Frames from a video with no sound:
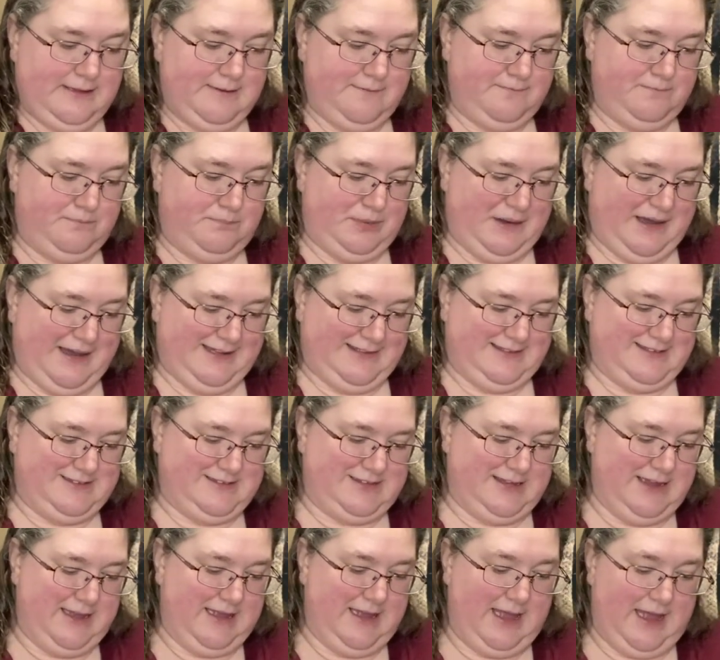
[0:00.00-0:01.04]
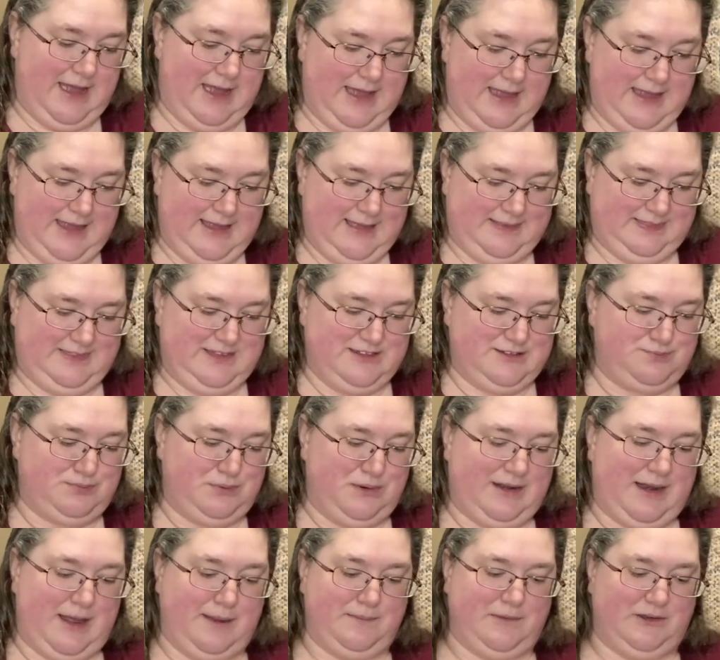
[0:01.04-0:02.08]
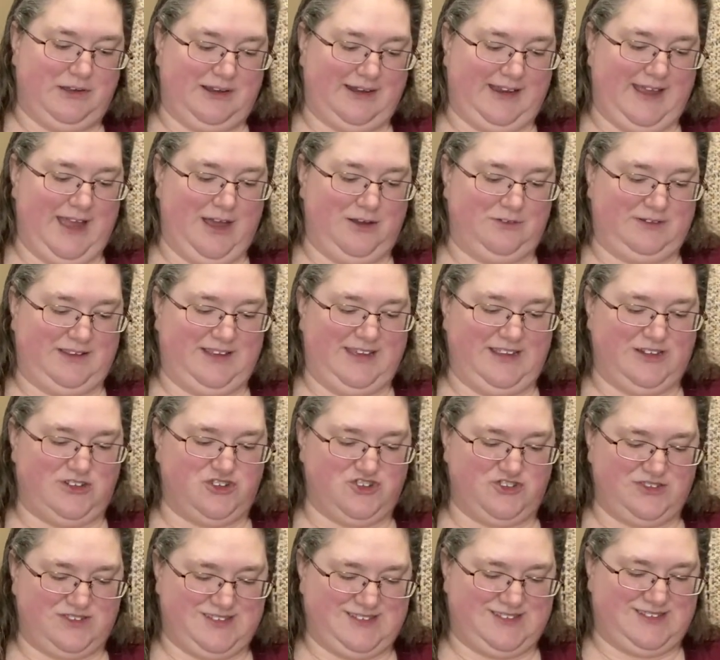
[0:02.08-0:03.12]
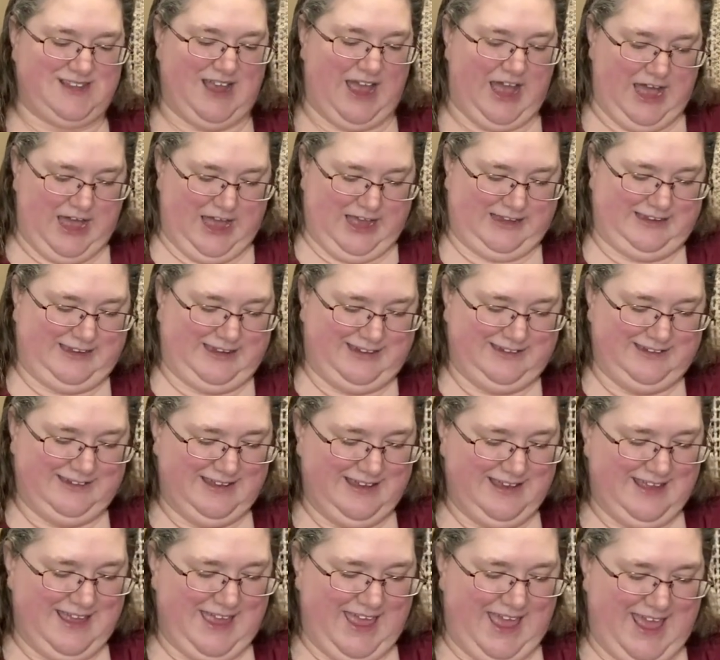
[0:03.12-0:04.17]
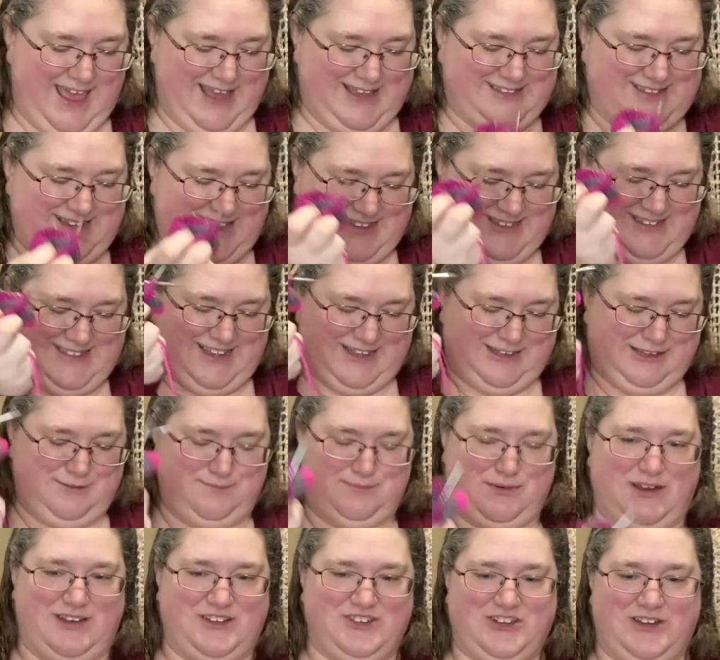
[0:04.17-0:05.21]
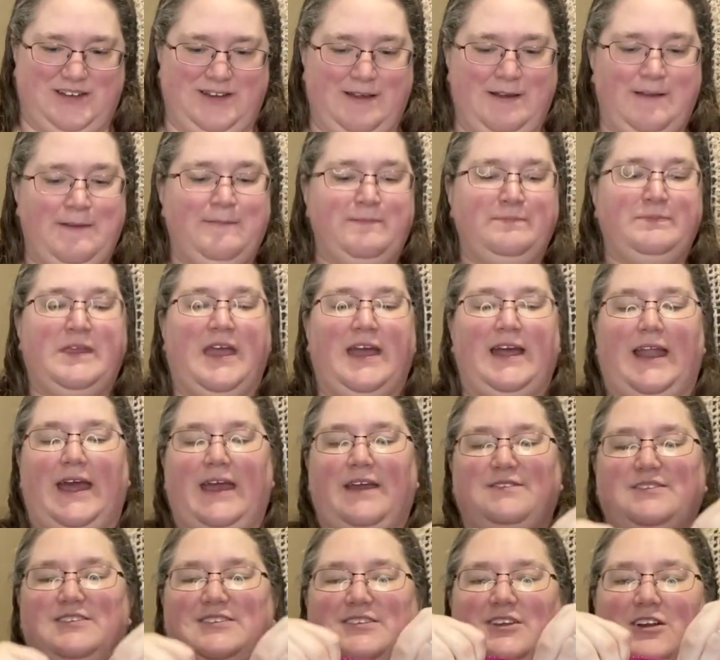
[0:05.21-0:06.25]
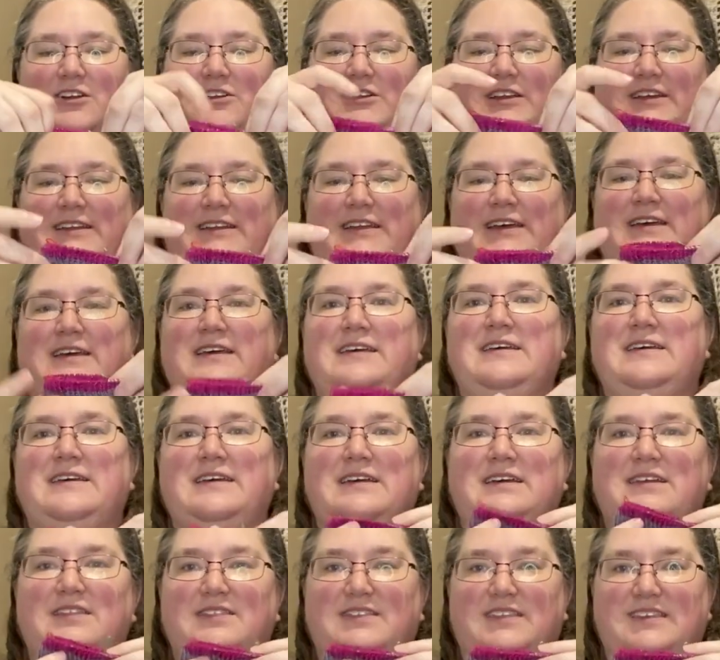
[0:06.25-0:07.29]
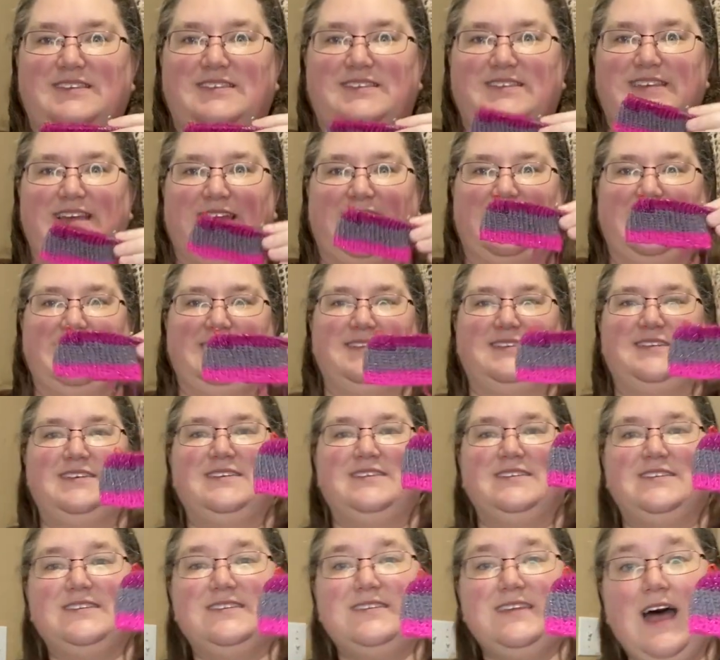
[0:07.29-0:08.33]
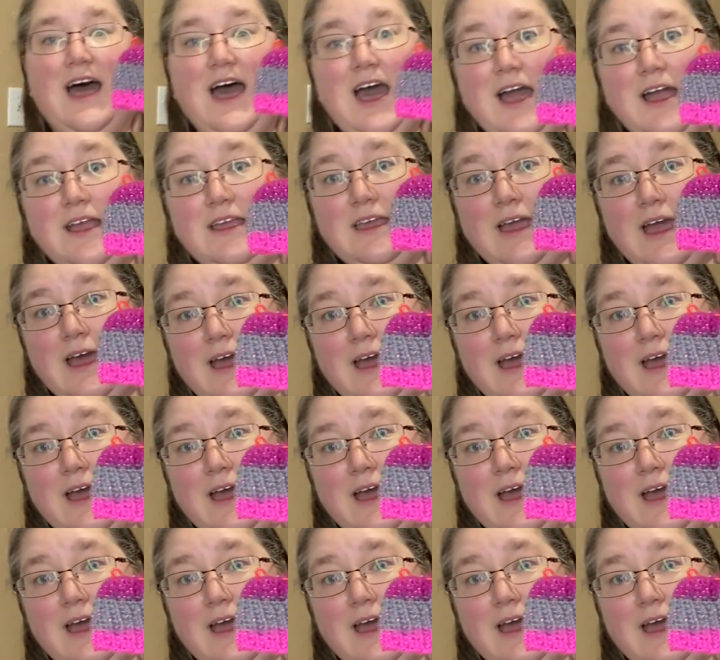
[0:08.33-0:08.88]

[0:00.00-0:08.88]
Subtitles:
but at this point I'm going to count each sock as a celebration. And I have started the second sock.